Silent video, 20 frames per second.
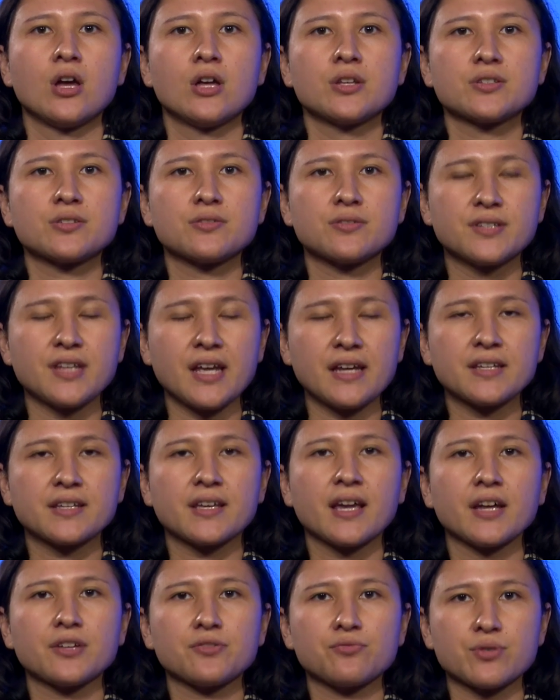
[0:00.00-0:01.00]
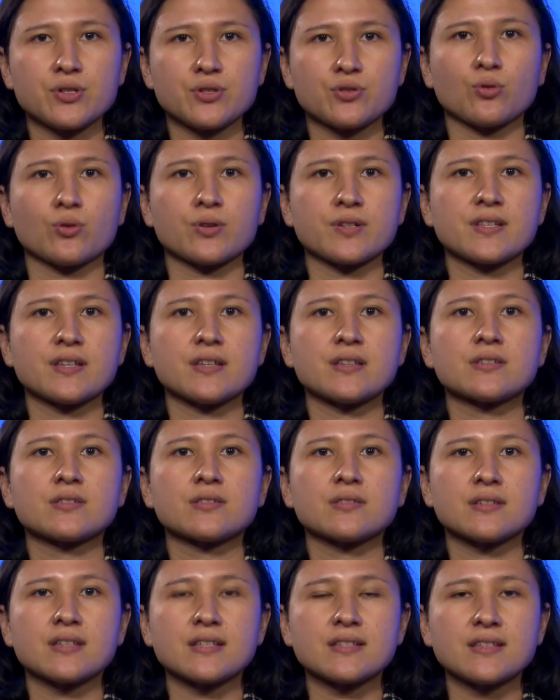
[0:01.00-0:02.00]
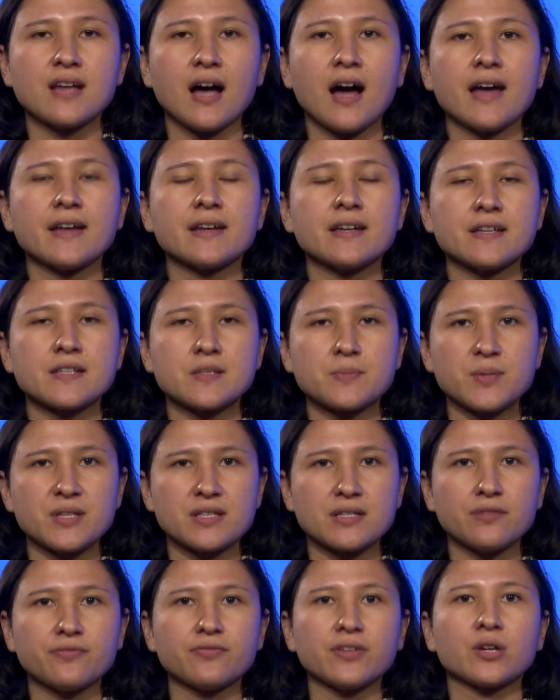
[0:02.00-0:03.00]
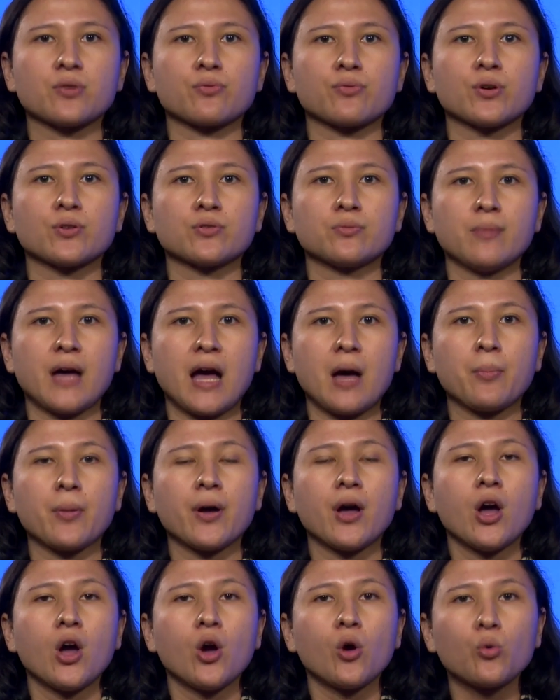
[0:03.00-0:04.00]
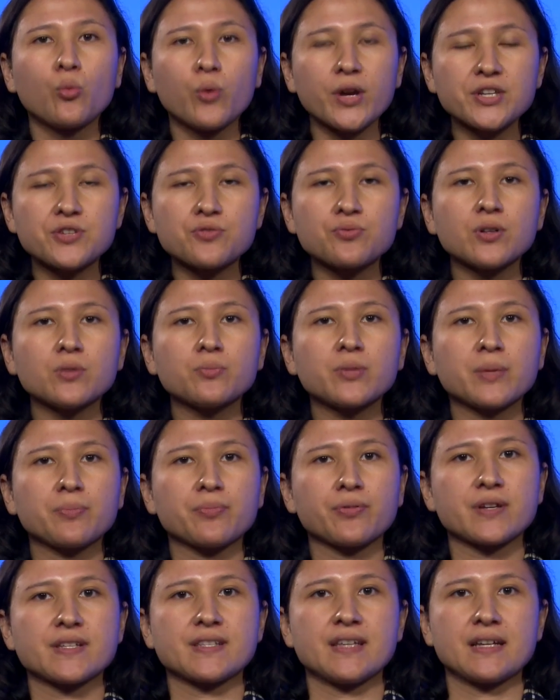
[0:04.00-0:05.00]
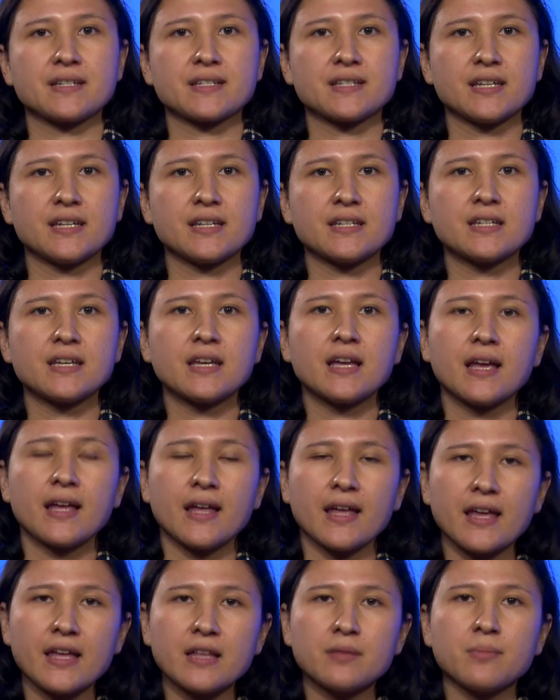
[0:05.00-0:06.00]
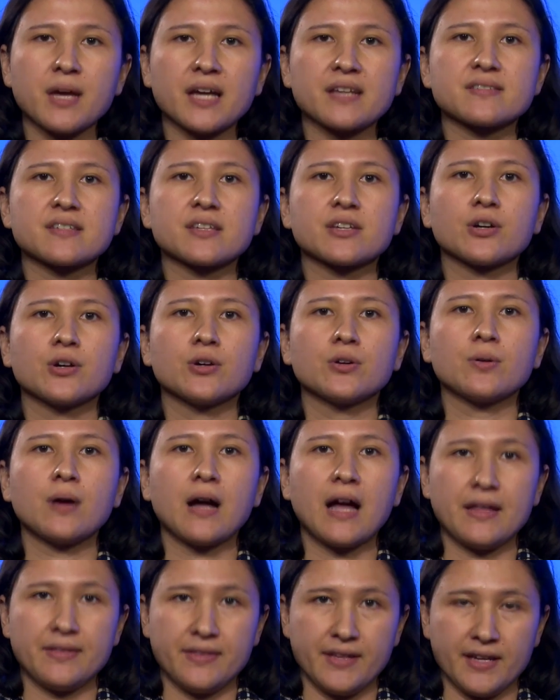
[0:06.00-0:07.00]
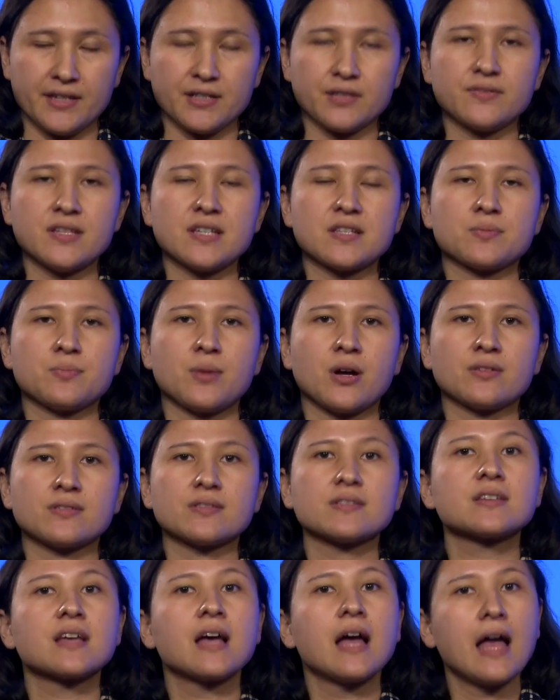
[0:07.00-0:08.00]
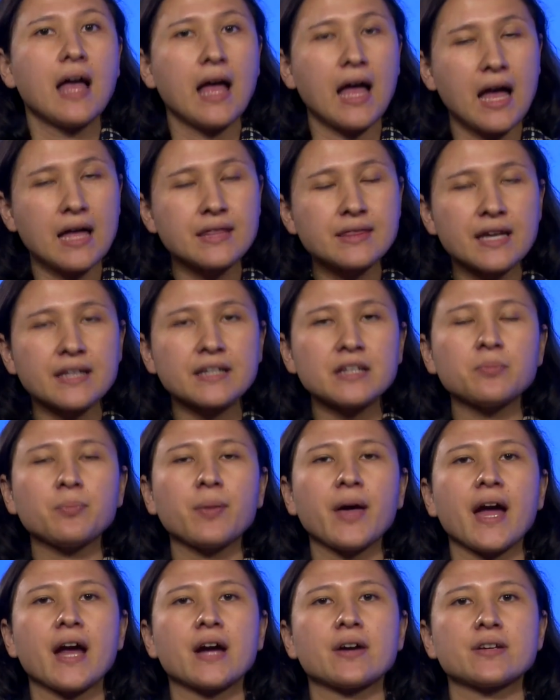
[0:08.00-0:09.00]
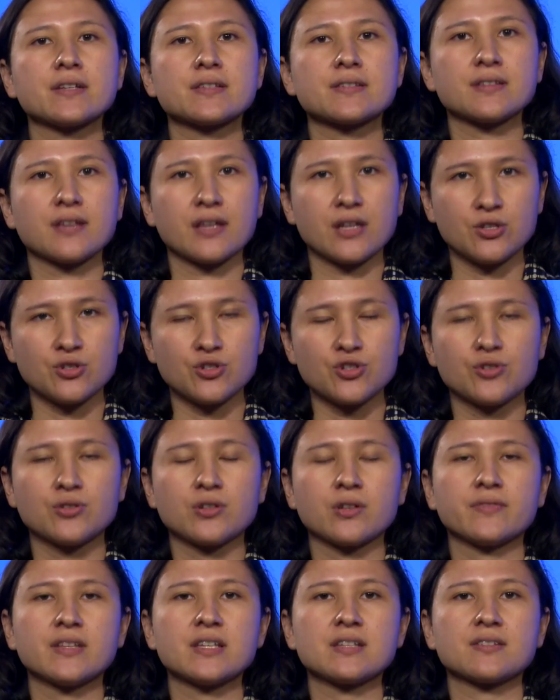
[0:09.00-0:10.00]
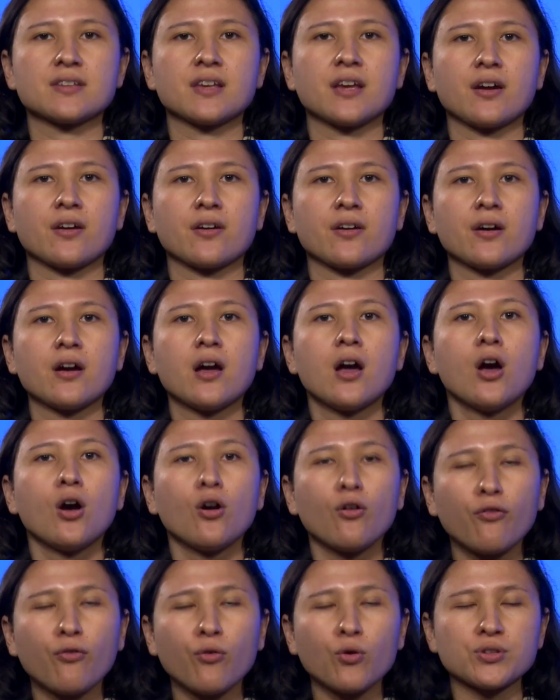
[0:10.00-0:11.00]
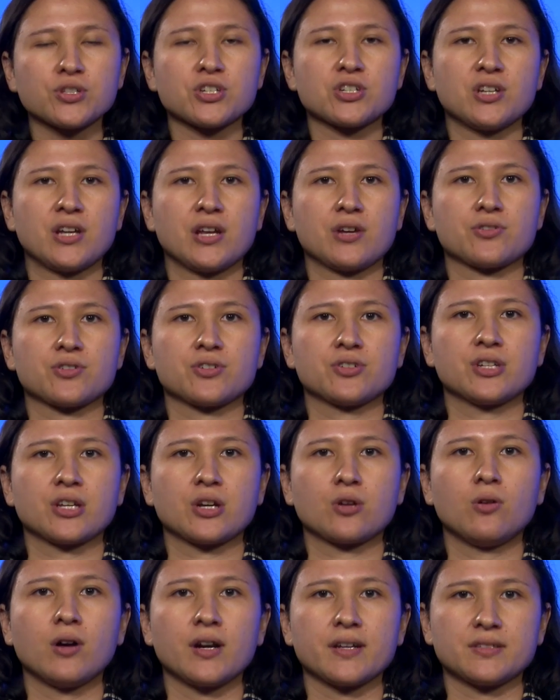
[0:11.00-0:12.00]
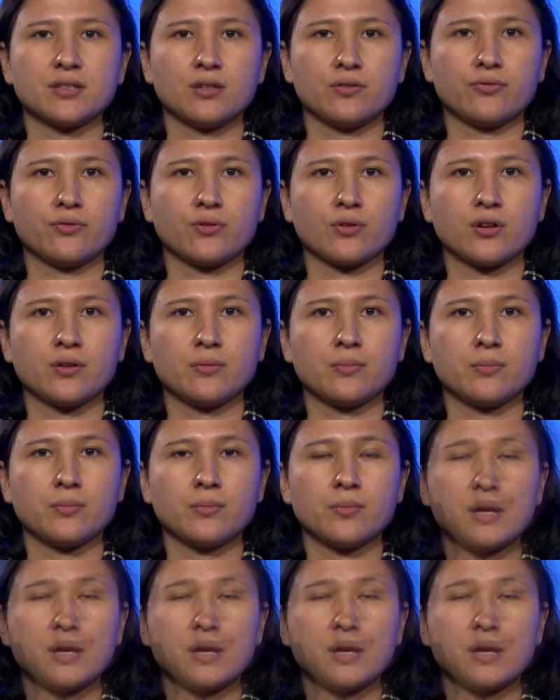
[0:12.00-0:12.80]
to dedicate resources to design a specific roadmap which will be presented in Mexico at the end of this month and then in Paris in June of this year for the Generation Equality Forum.